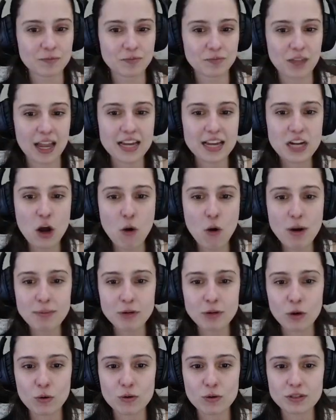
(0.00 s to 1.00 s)
I know I'm
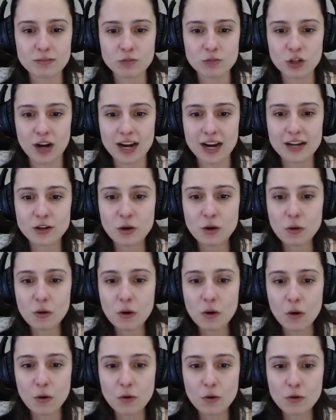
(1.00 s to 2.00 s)
cold. I'm trying to go
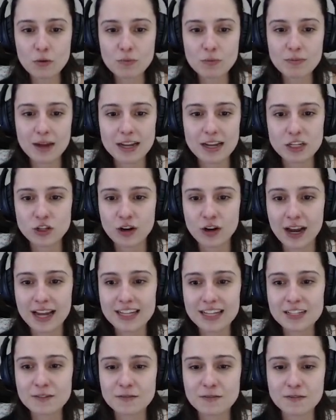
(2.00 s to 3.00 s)
home. I
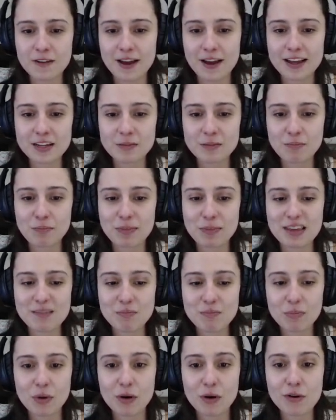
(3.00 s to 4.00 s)
tried to find
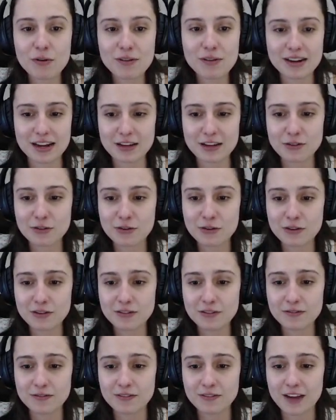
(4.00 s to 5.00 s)
people and I
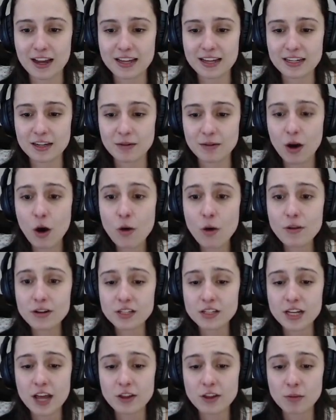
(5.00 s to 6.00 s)
couldn't find them. Oh, there's
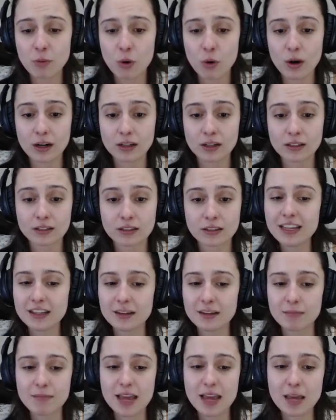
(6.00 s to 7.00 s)
another boar.
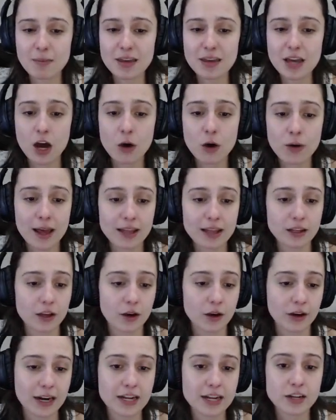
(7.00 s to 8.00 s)
Maybe. Oh, hello.
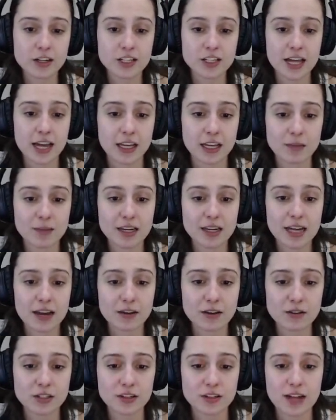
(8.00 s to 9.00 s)
All right, you're attacking me now,
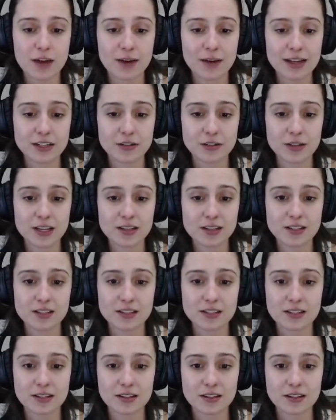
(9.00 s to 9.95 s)
so now I do this.